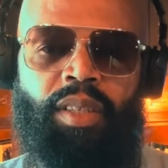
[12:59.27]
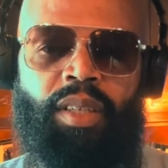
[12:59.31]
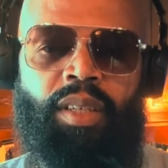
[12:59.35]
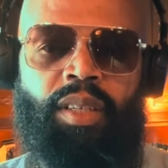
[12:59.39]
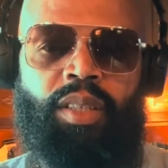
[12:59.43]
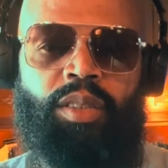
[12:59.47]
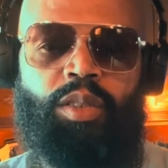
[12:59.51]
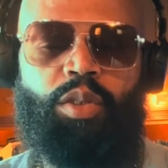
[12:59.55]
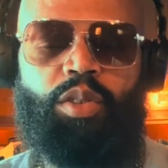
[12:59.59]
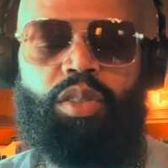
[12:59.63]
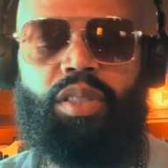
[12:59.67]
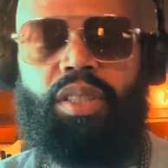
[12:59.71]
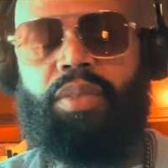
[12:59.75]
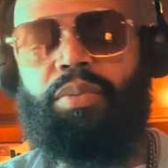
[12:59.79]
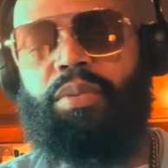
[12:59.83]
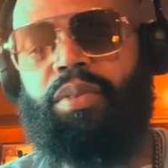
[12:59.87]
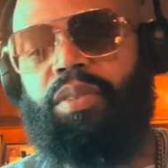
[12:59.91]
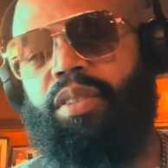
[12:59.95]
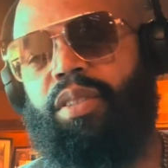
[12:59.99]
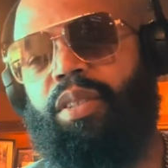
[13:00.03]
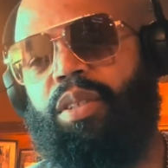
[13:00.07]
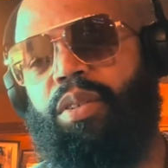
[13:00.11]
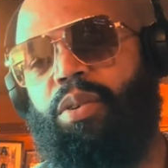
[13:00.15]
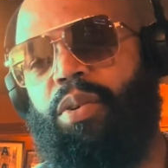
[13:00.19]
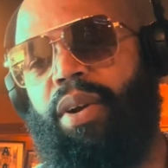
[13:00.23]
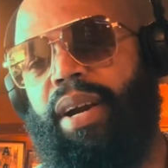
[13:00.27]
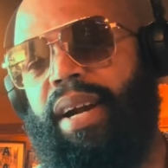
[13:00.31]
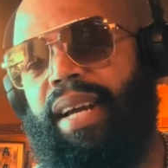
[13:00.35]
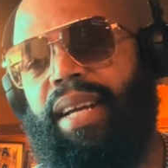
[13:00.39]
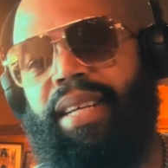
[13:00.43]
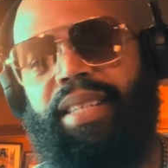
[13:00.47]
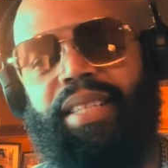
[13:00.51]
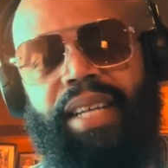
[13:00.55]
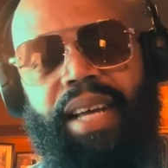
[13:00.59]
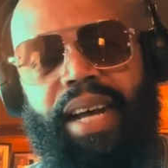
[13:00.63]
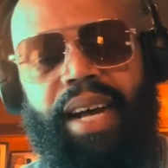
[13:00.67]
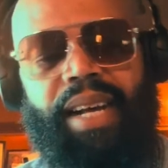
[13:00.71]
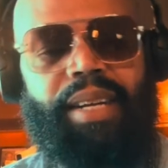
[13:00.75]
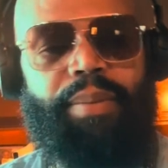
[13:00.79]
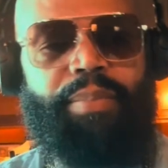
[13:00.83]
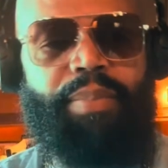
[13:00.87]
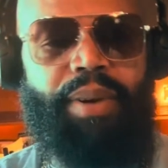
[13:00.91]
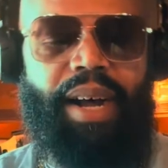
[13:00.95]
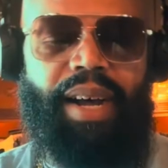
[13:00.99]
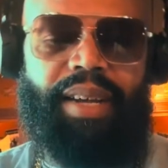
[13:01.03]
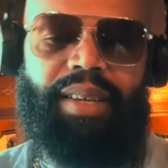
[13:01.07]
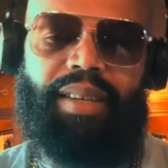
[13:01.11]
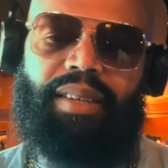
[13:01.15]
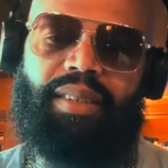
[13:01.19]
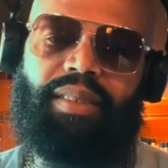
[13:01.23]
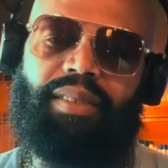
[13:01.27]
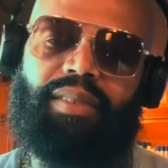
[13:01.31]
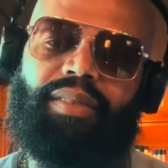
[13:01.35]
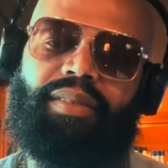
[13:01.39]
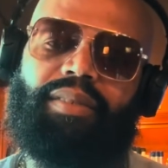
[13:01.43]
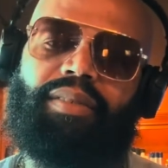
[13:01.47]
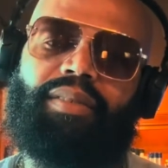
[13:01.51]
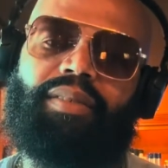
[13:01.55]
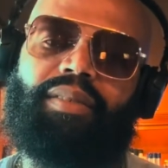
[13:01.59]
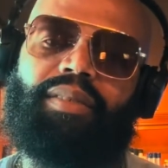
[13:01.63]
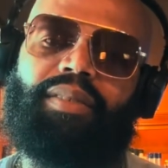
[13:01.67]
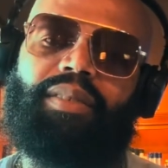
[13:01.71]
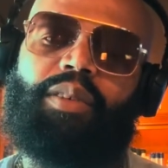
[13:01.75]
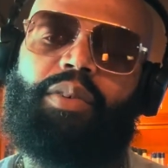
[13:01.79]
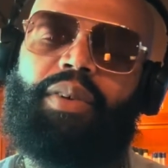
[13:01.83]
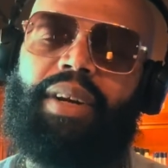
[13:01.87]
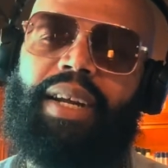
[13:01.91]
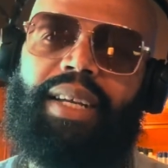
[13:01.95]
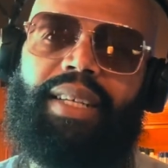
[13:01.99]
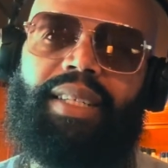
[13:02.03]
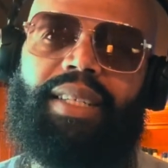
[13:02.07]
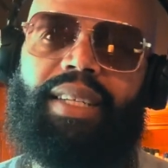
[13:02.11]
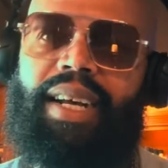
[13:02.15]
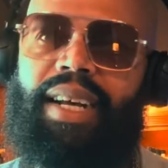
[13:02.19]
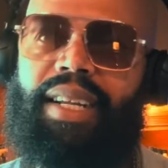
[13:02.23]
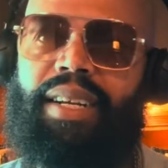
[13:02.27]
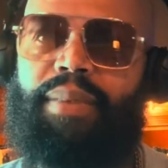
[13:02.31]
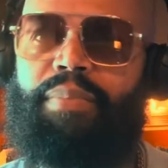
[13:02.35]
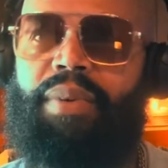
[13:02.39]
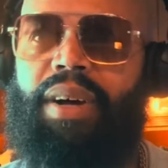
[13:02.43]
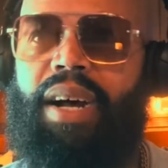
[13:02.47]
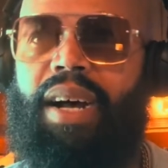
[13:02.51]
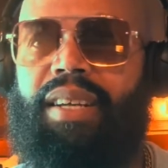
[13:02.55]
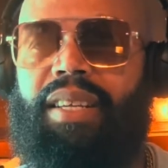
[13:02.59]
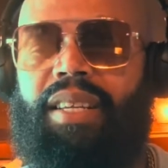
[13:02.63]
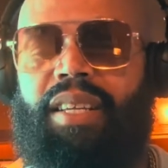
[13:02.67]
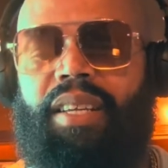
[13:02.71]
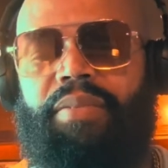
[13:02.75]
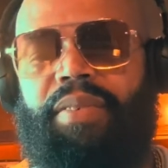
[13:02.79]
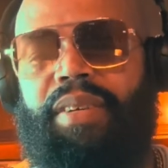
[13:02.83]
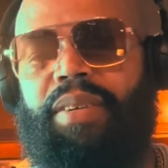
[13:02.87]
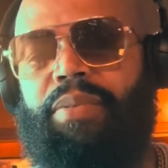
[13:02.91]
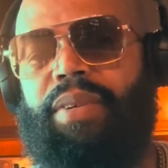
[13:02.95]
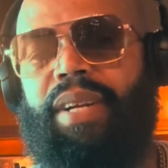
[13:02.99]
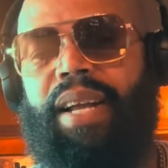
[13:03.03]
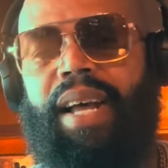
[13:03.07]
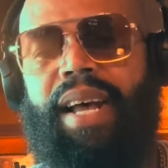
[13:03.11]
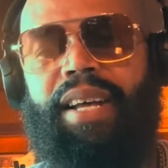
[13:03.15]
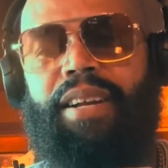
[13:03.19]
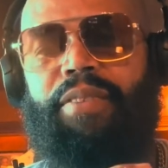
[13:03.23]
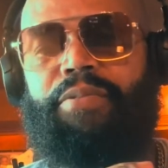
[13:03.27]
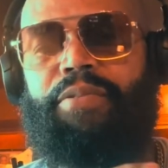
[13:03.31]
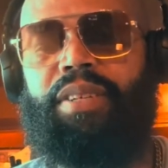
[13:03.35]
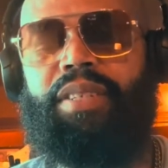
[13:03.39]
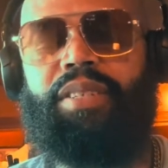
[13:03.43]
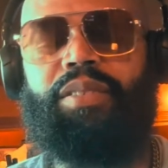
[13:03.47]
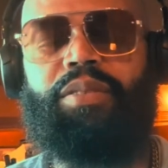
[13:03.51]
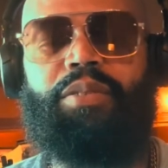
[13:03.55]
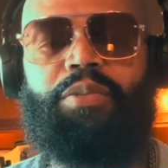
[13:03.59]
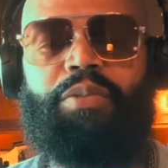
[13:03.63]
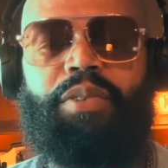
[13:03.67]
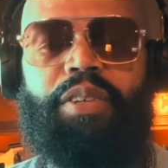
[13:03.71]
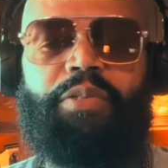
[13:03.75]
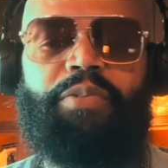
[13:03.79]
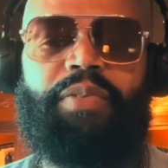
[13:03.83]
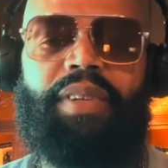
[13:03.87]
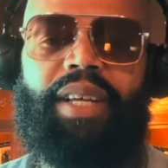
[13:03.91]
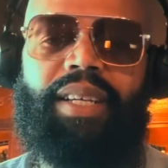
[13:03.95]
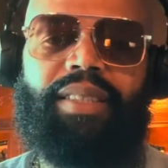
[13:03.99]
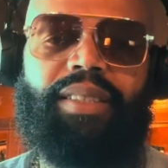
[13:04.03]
So she was crazy out of pocket. Crazy out of pocket. If he would have had a physical reflex